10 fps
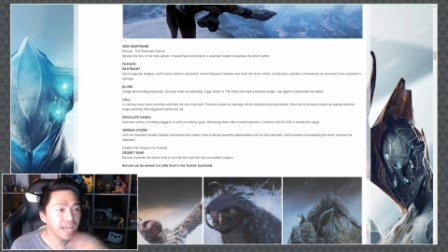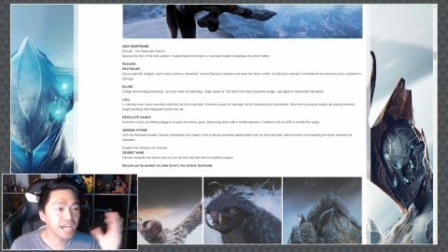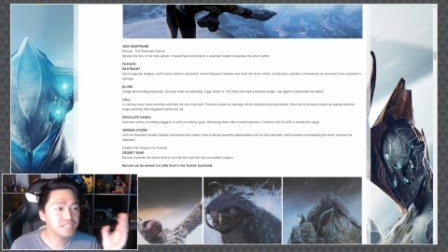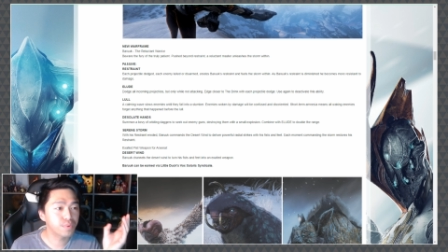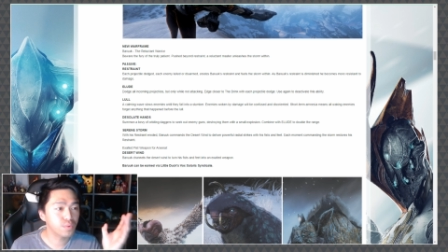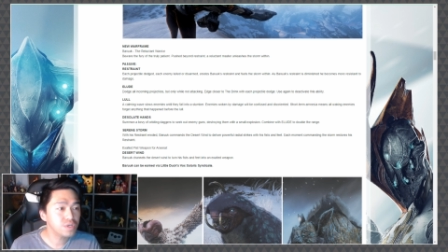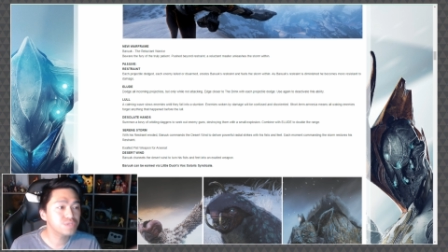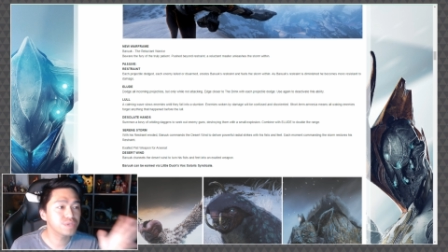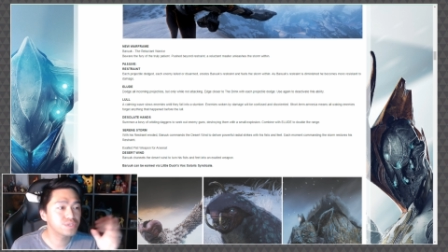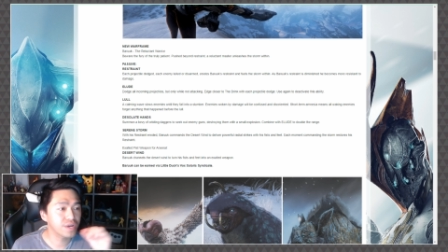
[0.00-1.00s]
As
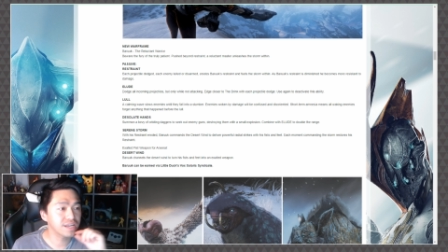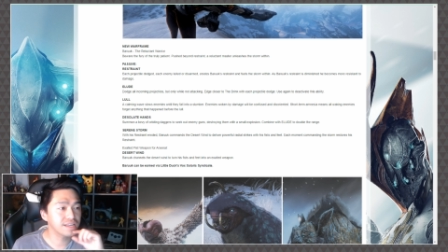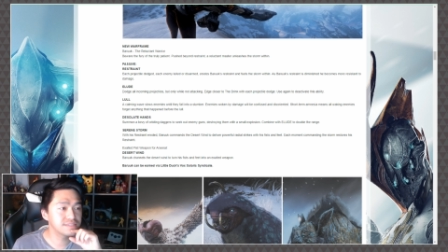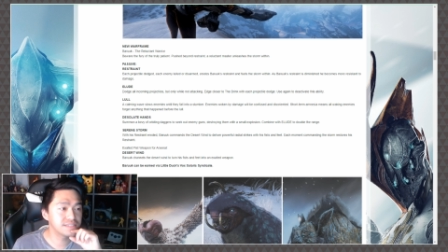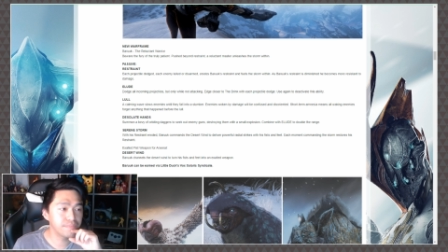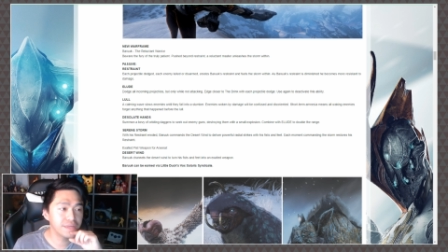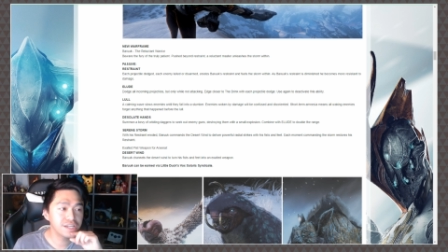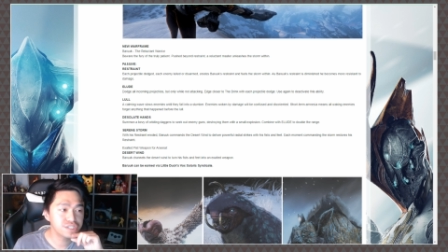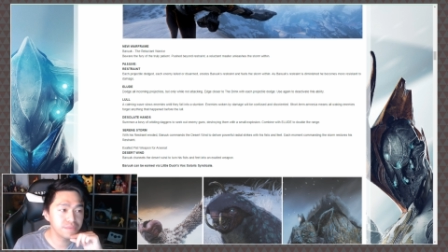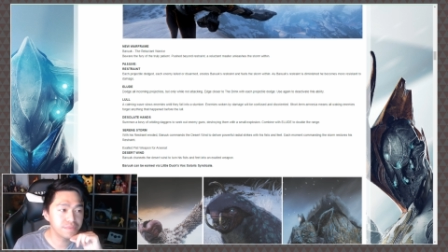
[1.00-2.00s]
Baruuk's restraint is
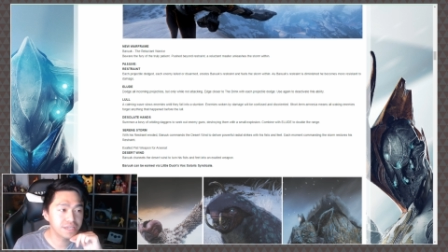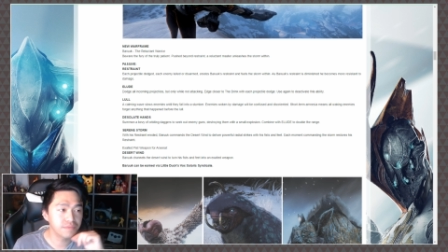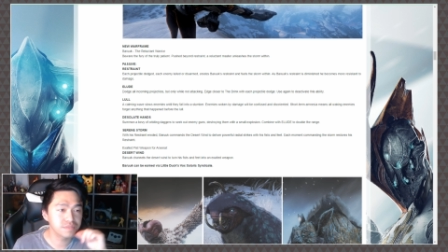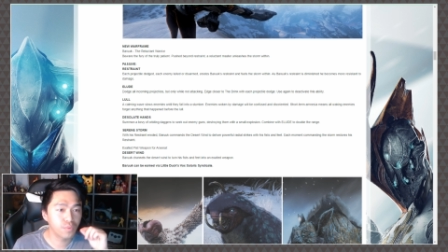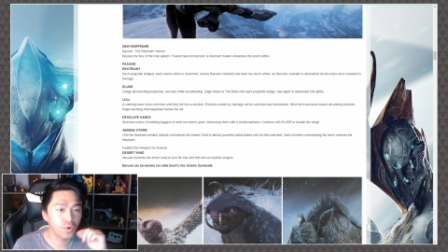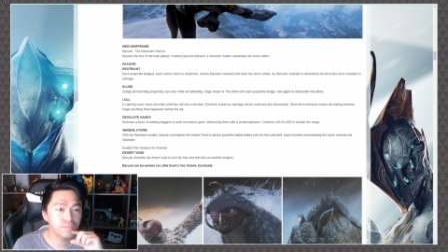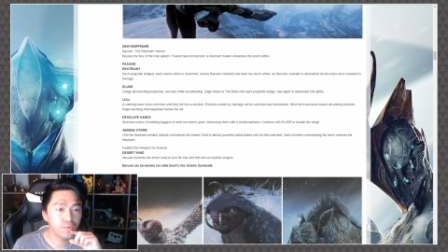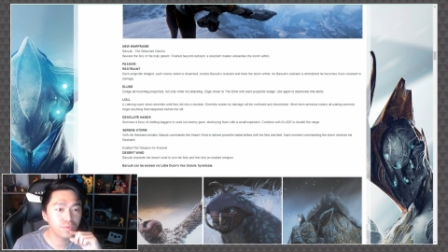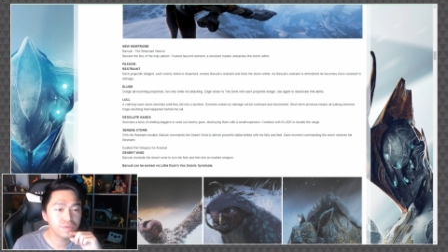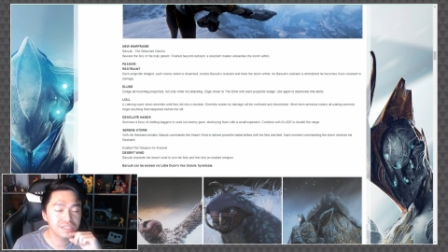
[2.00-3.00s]
diminished, he becomes more and
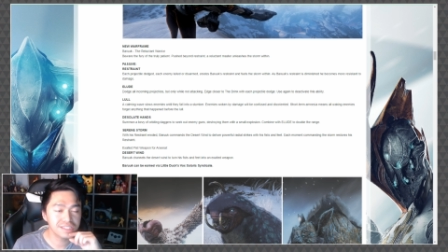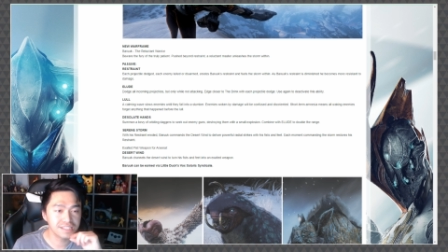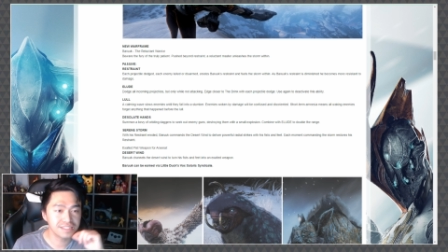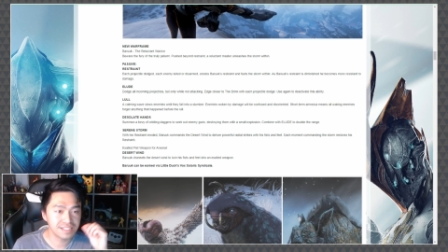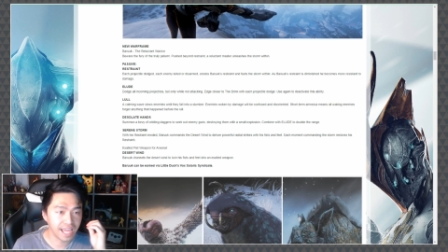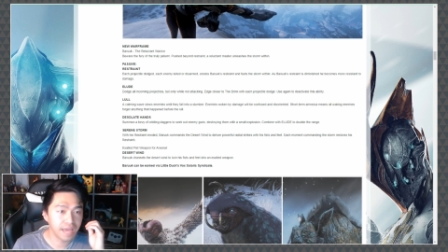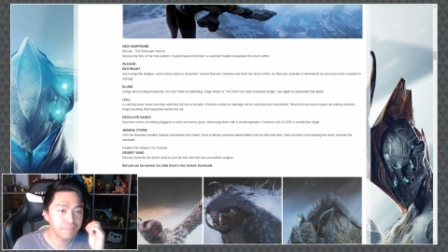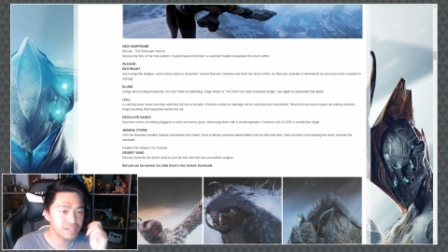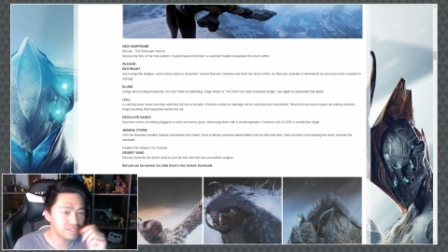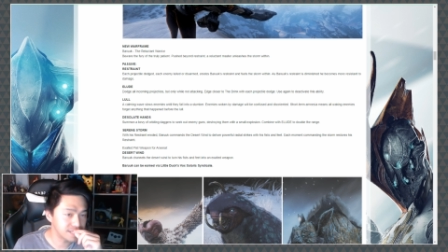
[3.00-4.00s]
more resistant to
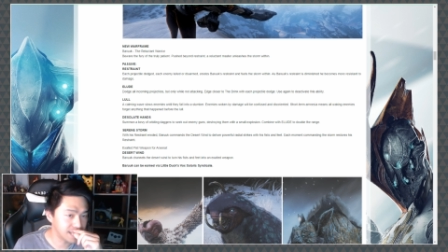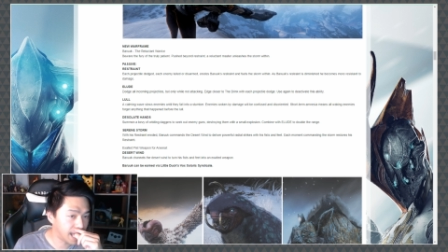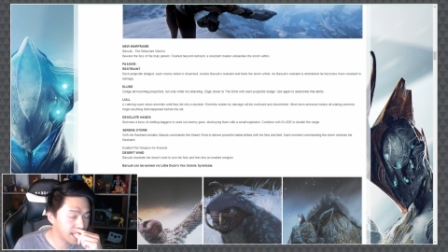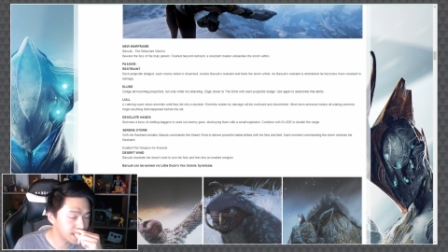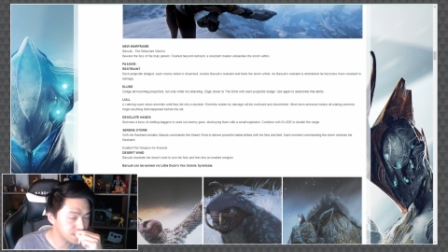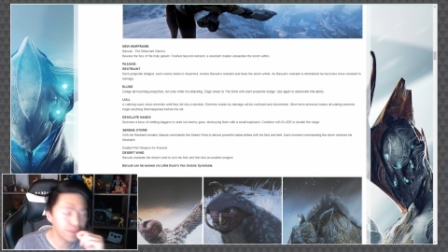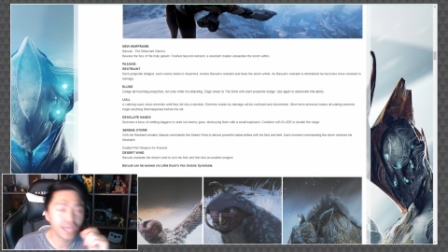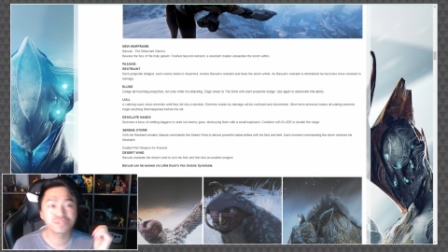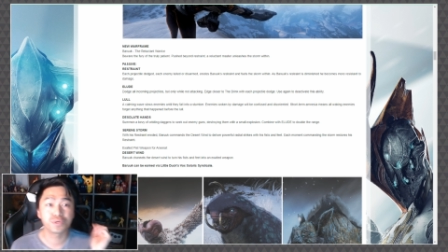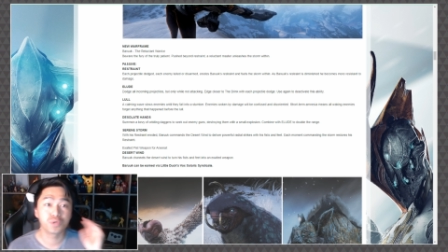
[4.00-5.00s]
damage. Nice. Okay,
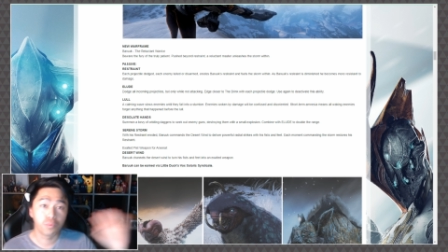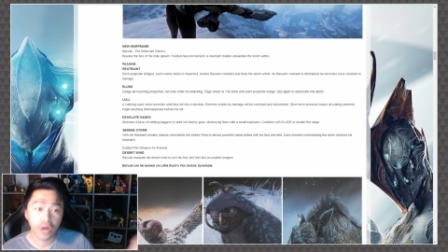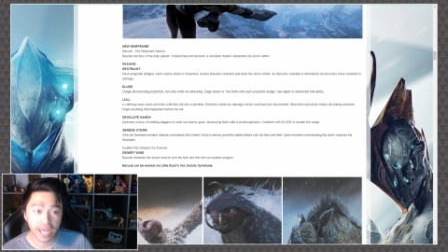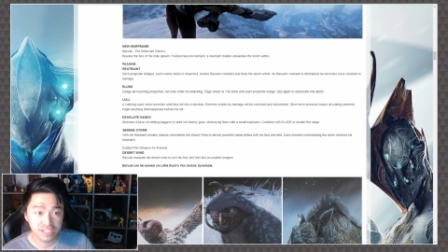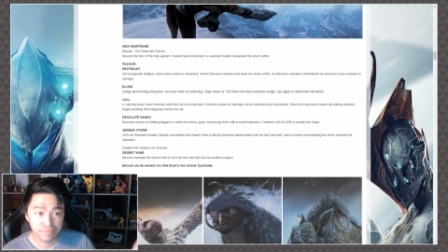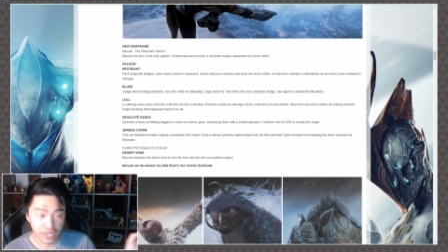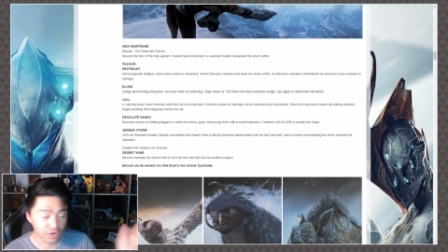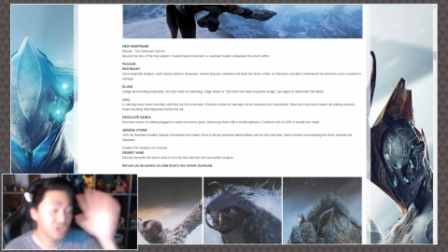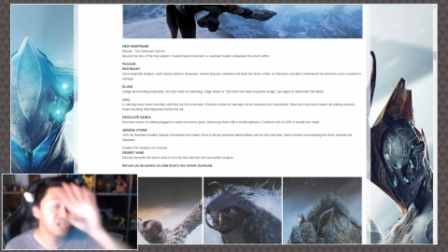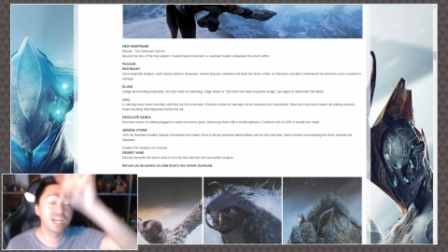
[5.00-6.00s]
so no more edge
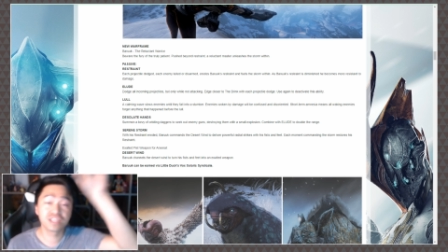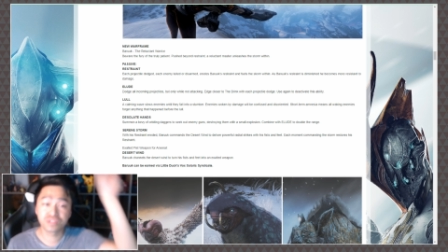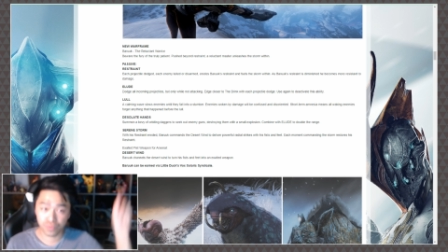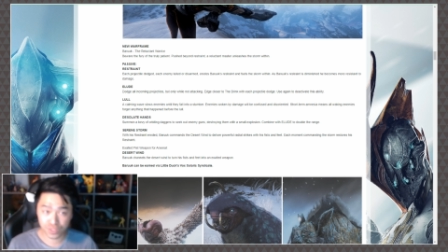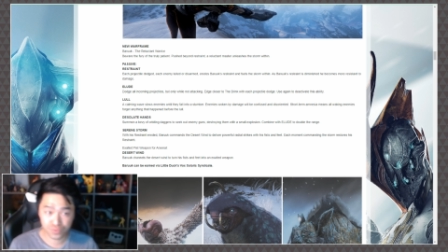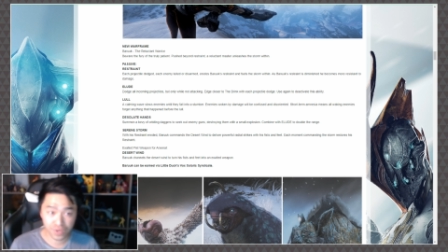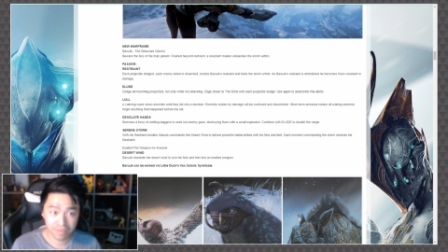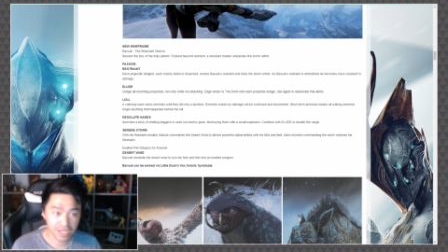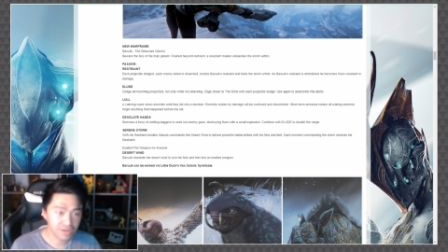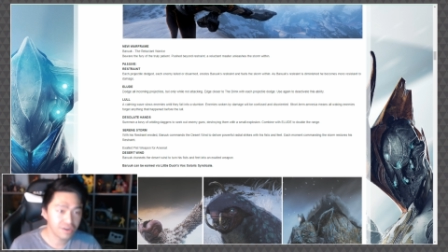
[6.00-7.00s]
meter. It's the restraint
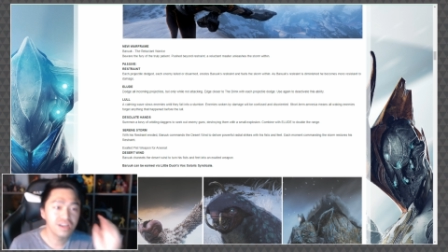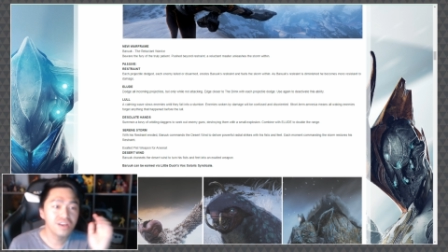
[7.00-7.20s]
meter.